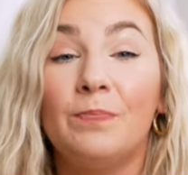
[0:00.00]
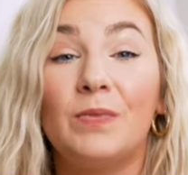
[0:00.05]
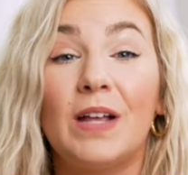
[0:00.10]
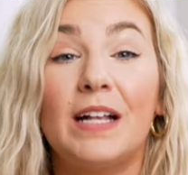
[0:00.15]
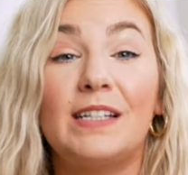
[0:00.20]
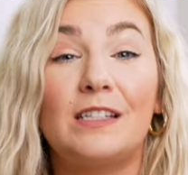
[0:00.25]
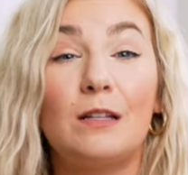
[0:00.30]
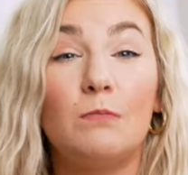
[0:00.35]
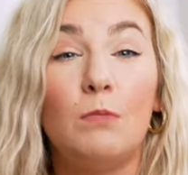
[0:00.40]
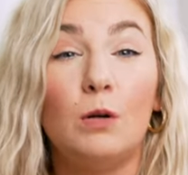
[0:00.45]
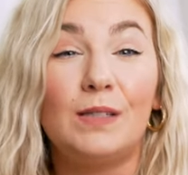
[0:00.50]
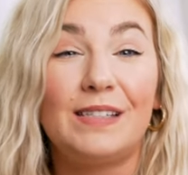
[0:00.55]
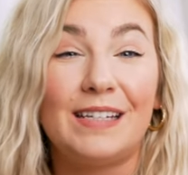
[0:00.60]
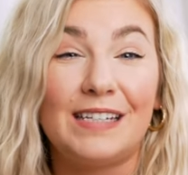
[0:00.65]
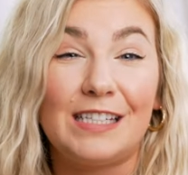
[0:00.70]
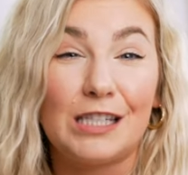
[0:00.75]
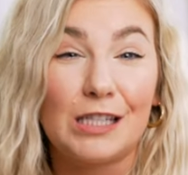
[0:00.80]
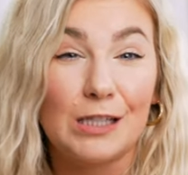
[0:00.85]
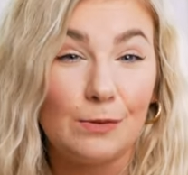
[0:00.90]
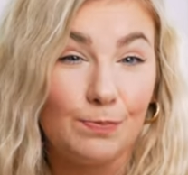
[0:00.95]
It's the most
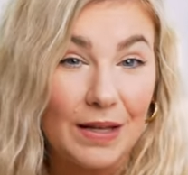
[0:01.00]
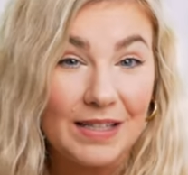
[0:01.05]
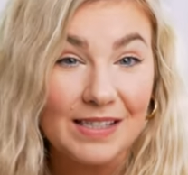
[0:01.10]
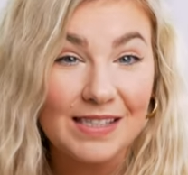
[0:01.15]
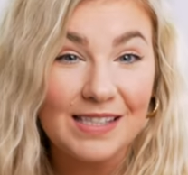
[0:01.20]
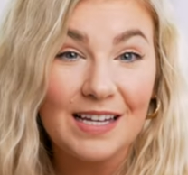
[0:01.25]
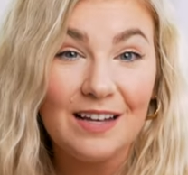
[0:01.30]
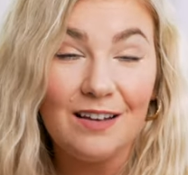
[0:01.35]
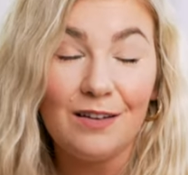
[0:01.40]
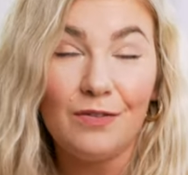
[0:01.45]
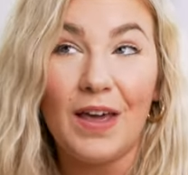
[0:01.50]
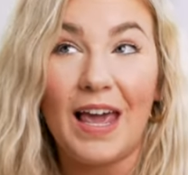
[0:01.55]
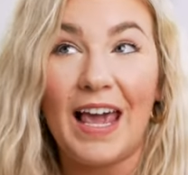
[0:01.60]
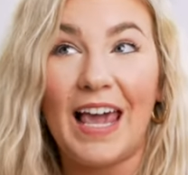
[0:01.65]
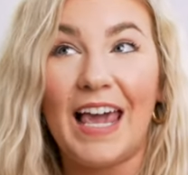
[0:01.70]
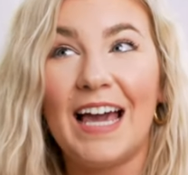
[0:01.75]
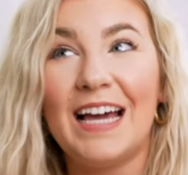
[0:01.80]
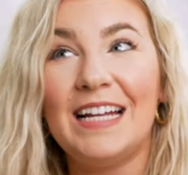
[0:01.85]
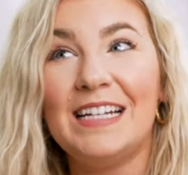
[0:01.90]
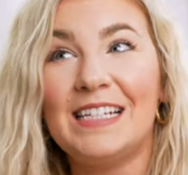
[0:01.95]
expensive
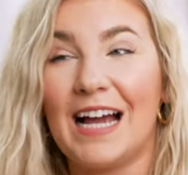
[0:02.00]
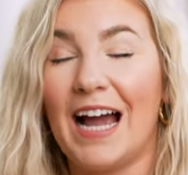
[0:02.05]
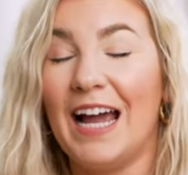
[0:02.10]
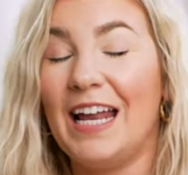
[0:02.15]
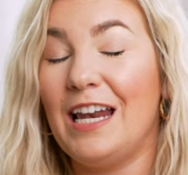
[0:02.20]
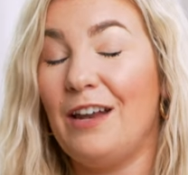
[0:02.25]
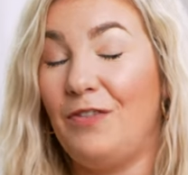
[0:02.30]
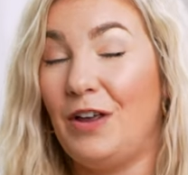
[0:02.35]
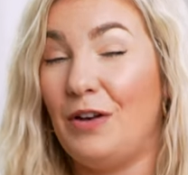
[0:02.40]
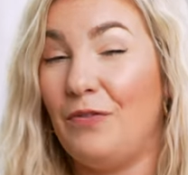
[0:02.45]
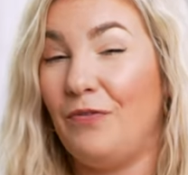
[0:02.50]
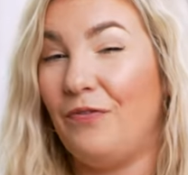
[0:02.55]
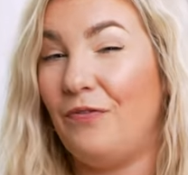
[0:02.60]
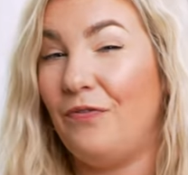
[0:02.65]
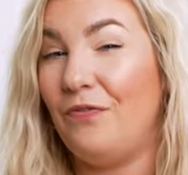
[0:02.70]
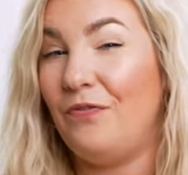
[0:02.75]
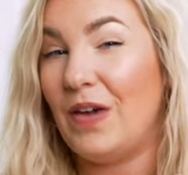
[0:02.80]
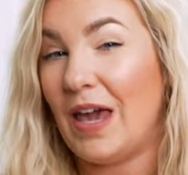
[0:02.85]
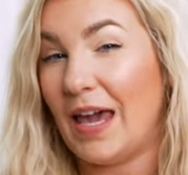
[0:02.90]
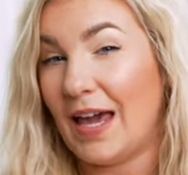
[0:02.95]
and kind of
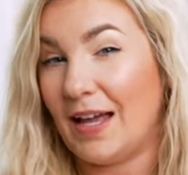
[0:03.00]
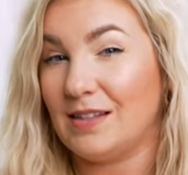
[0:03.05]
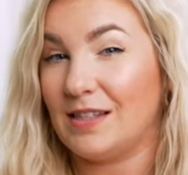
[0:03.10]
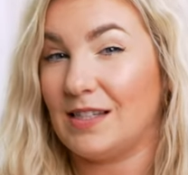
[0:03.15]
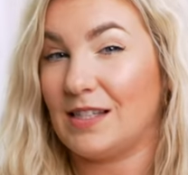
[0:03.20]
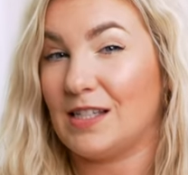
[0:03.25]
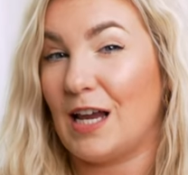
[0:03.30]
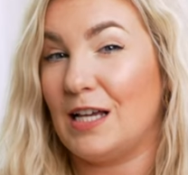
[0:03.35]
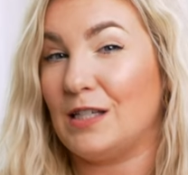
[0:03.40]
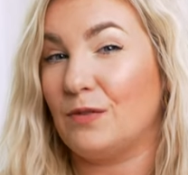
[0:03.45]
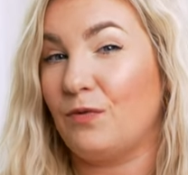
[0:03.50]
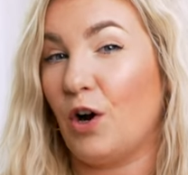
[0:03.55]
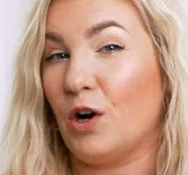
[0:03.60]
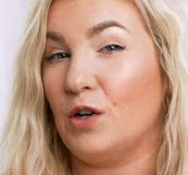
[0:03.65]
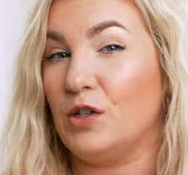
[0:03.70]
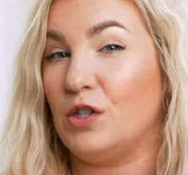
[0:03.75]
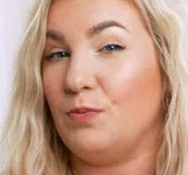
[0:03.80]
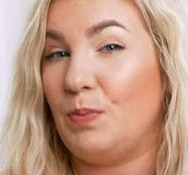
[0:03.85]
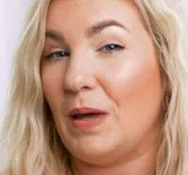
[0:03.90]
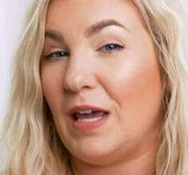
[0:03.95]
advanced as far
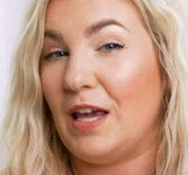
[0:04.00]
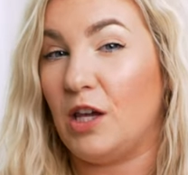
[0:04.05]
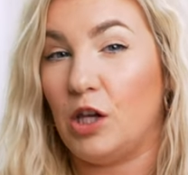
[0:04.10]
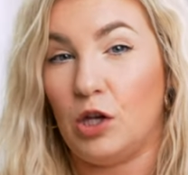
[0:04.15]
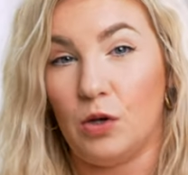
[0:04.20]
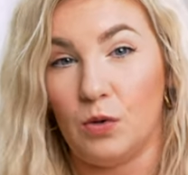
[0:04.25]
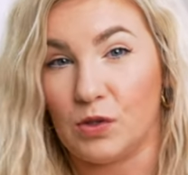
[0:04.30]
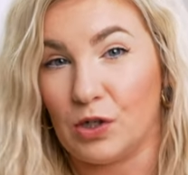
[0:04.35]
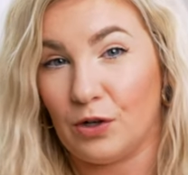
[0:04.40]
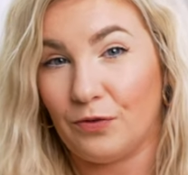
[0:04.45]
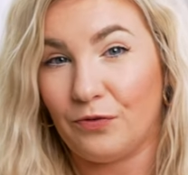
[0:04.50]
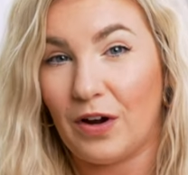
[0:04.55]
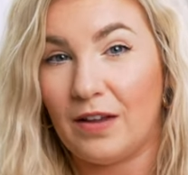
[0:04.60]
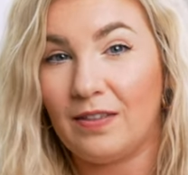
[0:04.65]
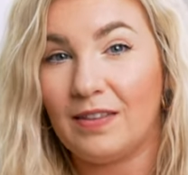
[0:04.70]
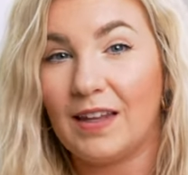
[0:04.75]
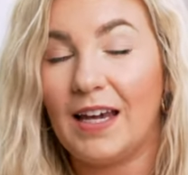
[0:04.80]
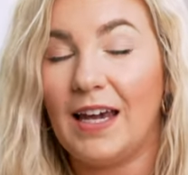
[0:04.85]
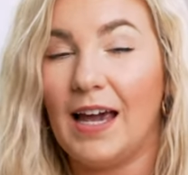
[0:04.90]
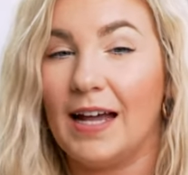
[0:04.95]
as being user
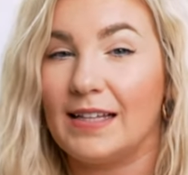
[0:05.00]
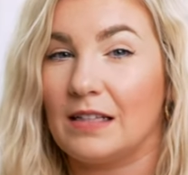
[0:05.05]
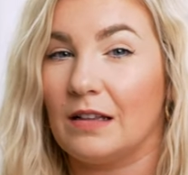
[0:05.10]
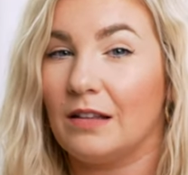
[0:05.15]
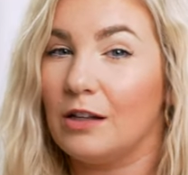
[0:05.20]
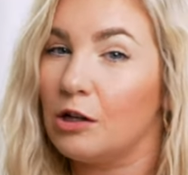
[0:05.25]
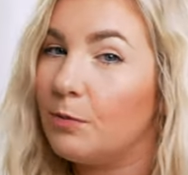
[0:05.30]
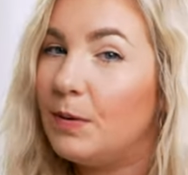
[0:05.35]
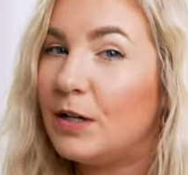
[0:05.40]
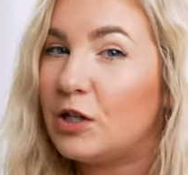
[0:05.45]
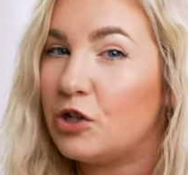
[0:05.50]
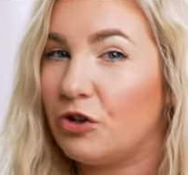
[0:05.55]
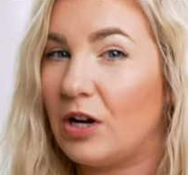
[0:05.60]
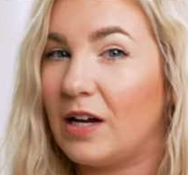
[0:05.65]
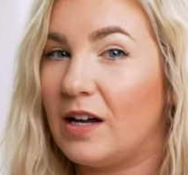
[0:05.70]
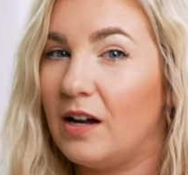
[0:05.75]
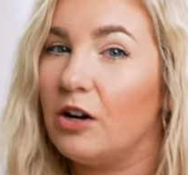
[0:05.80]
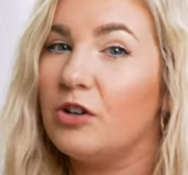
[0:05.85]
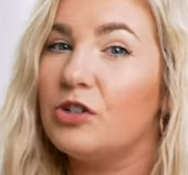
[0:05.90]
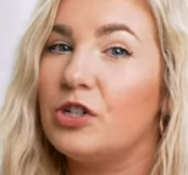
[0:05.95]
friendly. It's a little bit
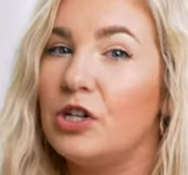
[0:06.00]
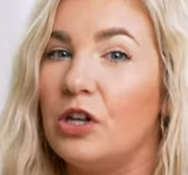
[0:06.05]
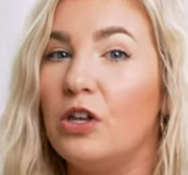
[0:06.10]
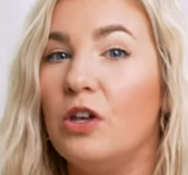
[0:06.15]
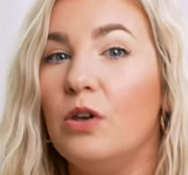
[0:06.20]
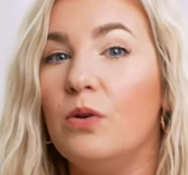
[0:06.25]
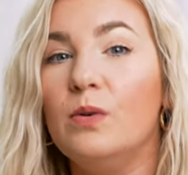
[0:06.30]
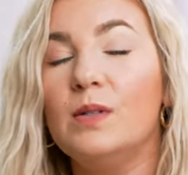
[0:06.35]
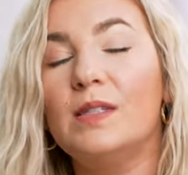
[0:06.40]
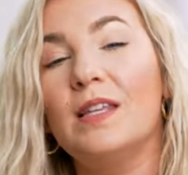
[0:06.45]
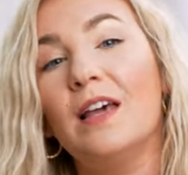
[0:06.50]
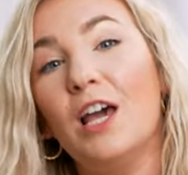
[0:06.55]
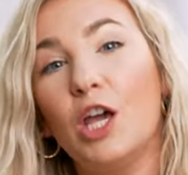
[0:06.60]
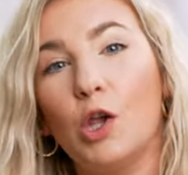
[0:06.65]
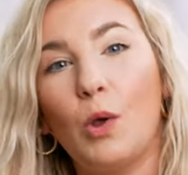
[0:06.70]
trickier to use.